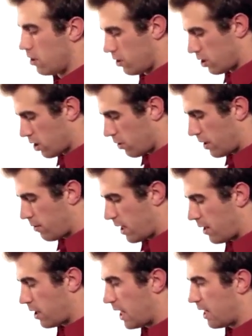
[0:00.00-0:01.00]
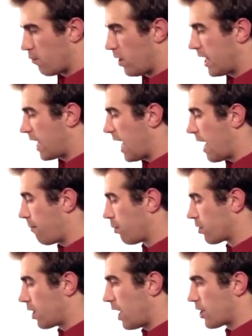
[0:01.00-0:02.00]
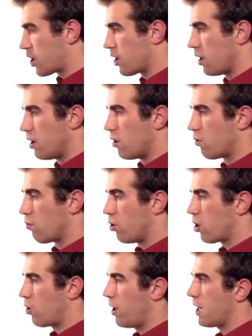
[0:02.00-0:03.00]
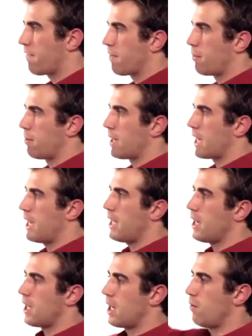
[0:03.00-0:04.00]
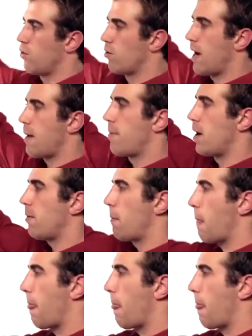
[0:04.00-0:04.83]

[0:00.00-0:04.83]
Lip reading: So in recap, we'll touch real quick from the beginning, and then we'll wrap up.